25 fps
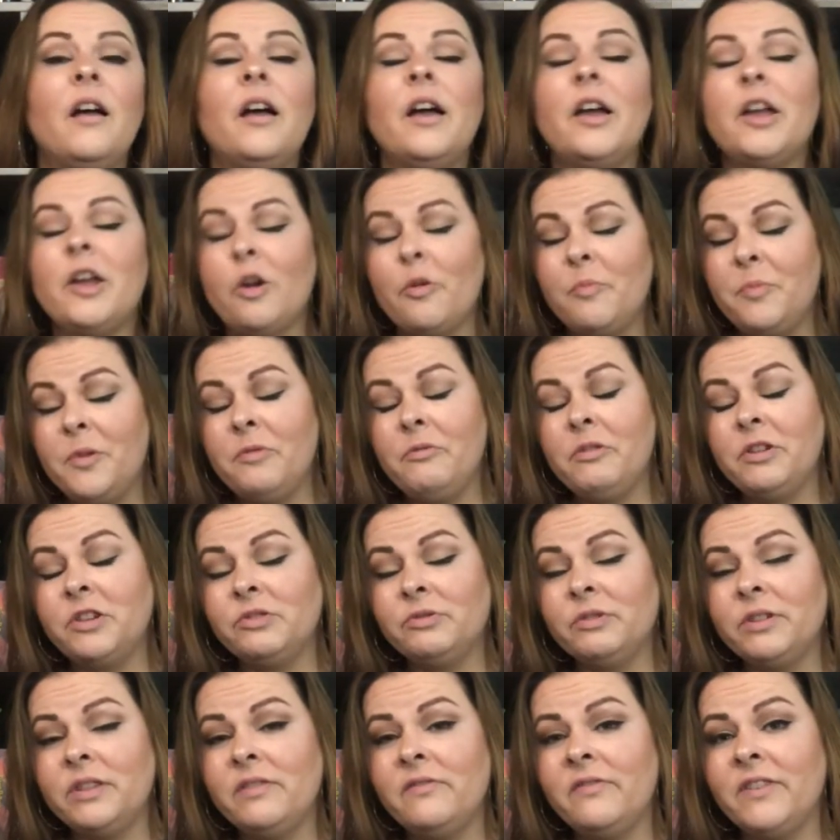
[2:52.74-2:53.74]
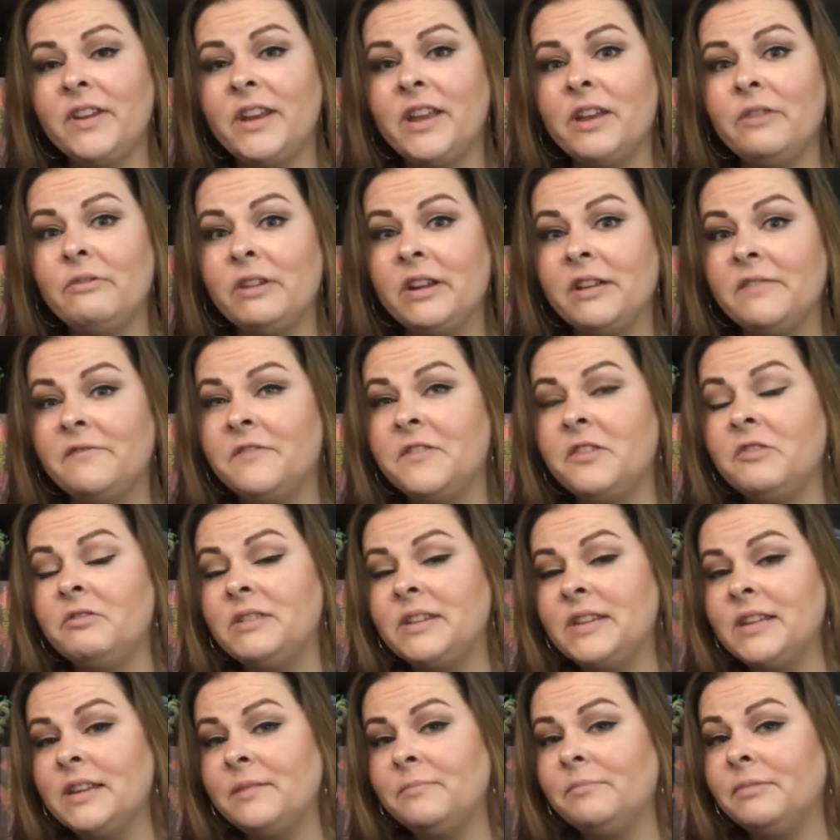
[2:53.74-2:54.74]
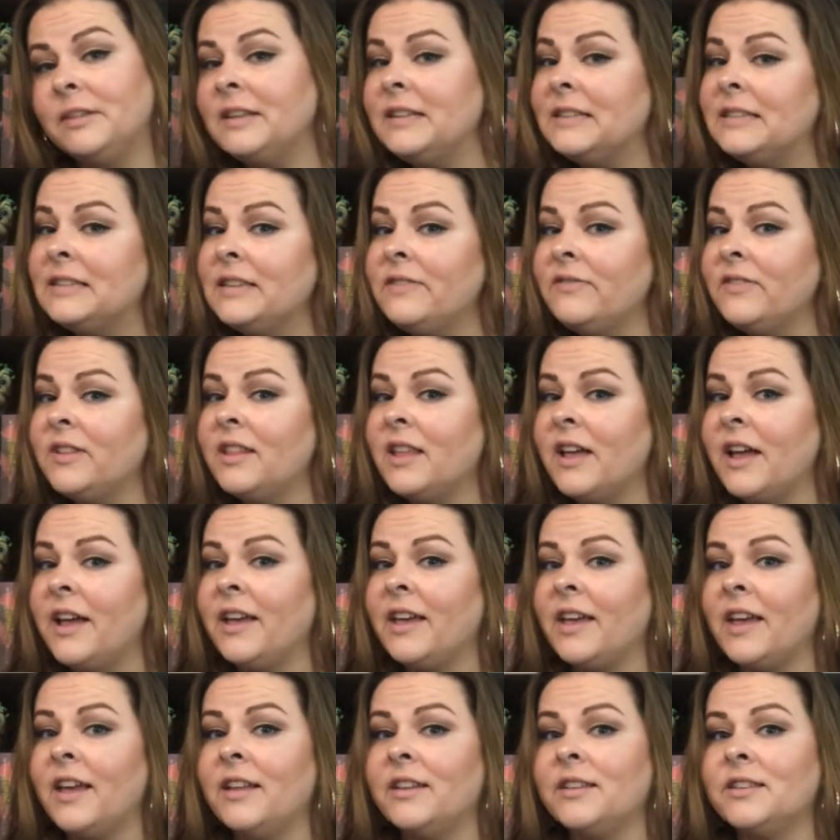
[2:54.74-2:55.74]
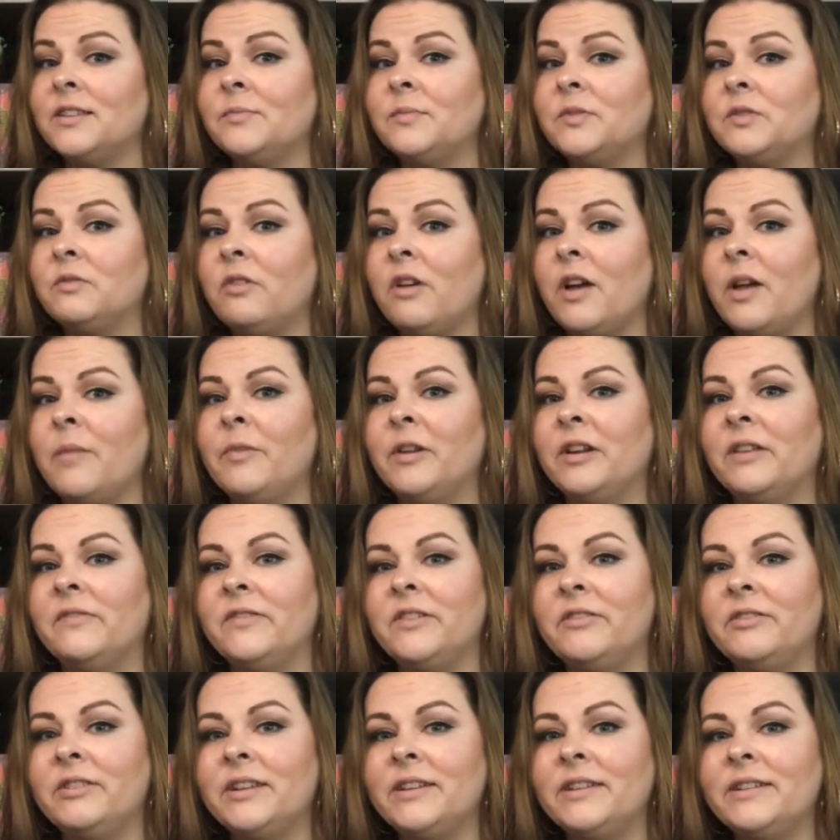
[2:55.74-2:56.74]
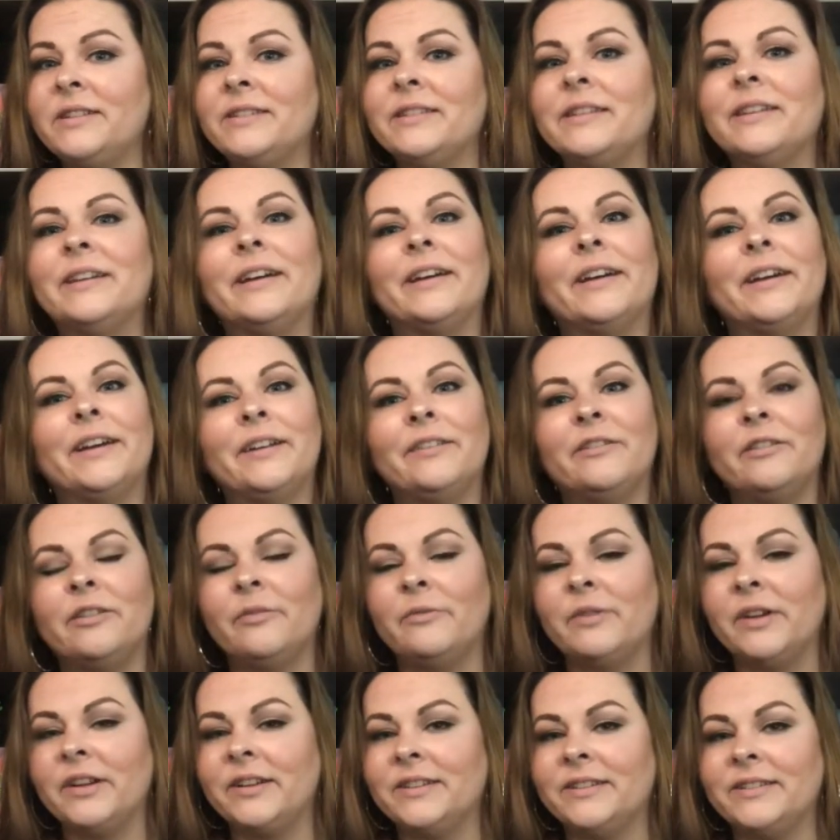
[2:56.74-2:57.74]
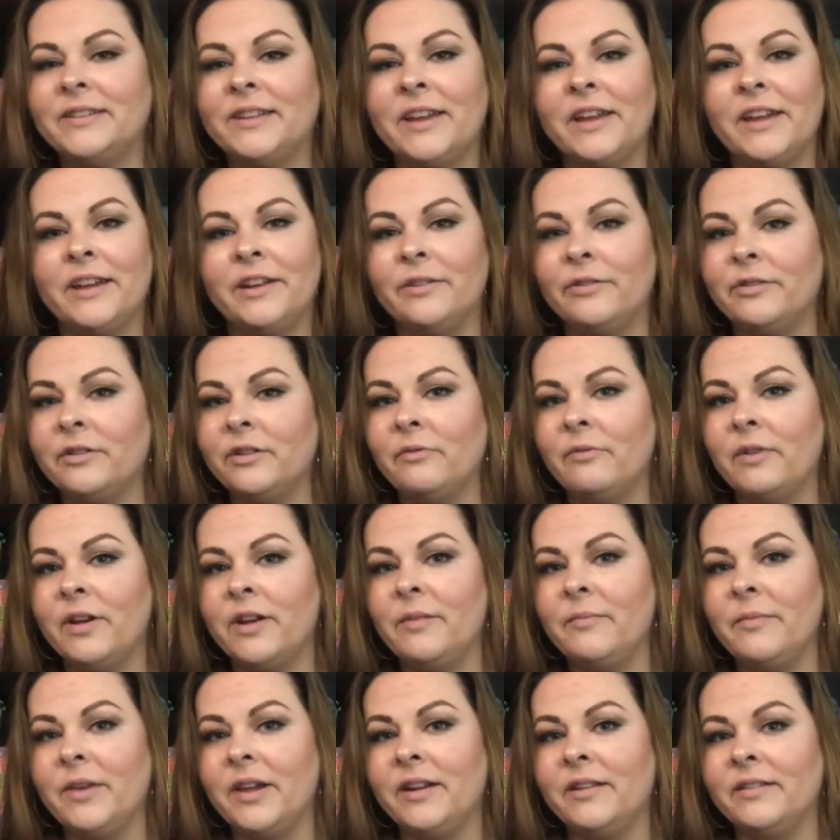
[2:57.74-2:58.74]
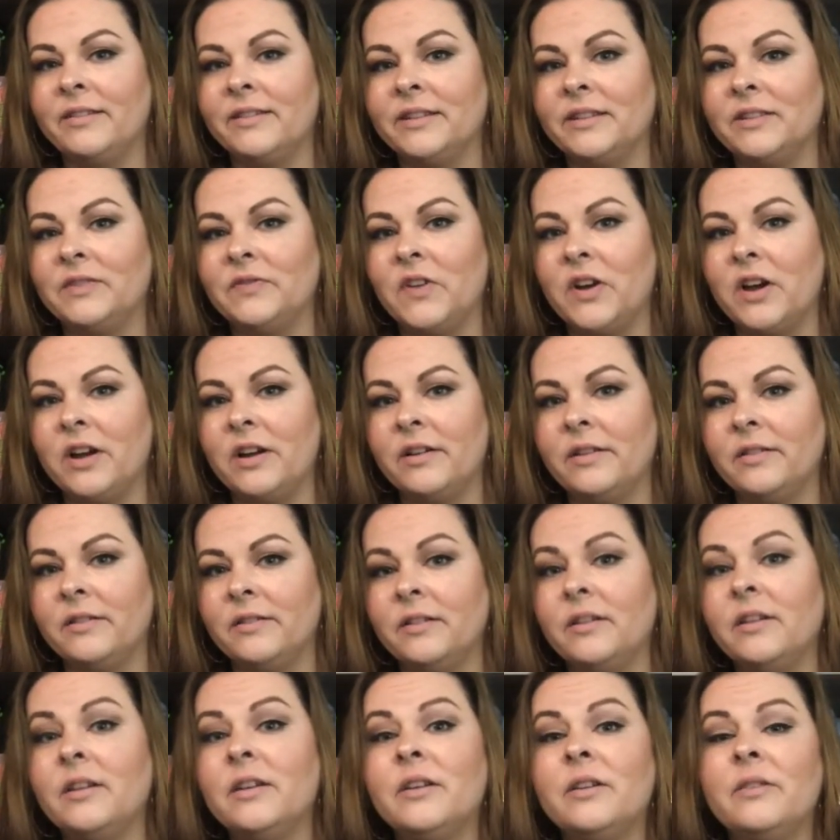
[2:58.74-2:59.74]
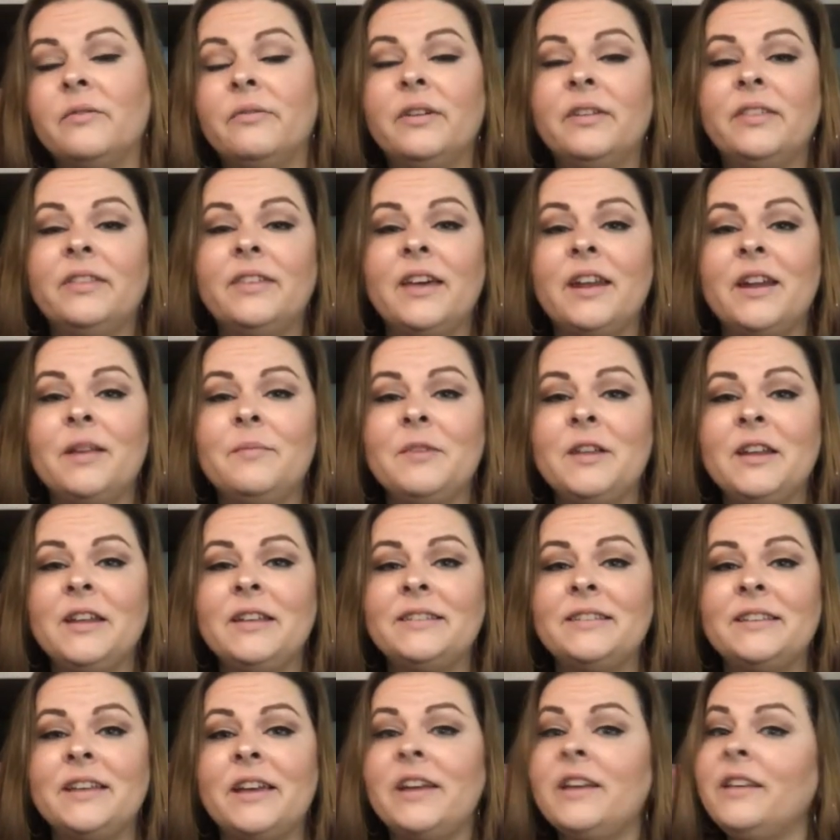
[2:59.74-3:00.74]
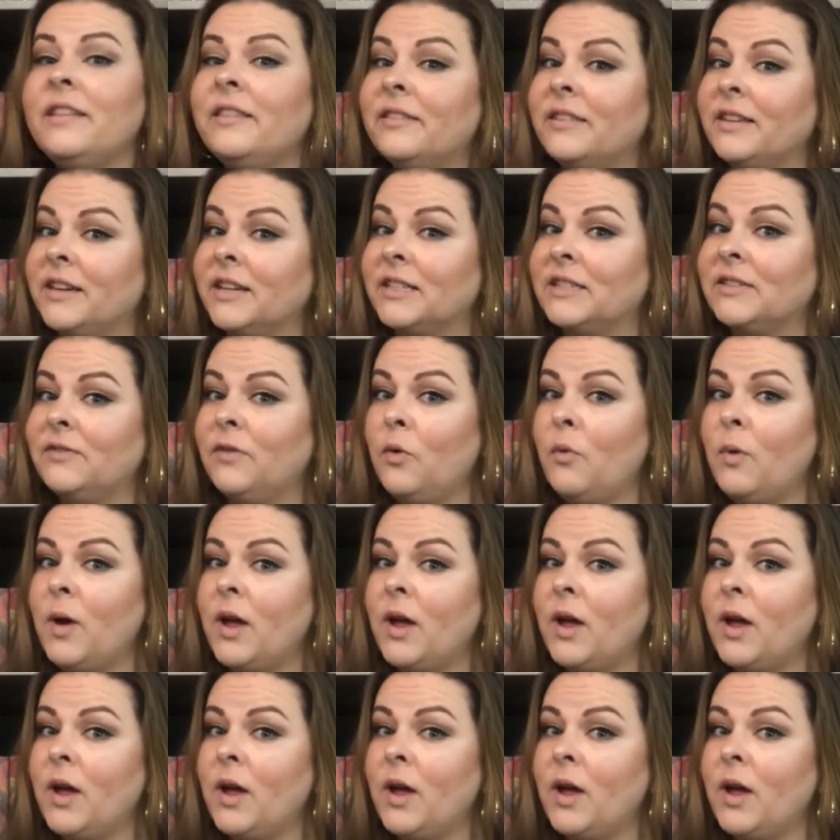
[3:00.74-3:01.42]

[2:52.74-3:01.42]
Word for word: I hope you enjoyed the video, and if you did, please leave a like and subscribe. And if you didn't, I don't know what to say. I don't know why you made it this far. With that, I'm going to say thanks for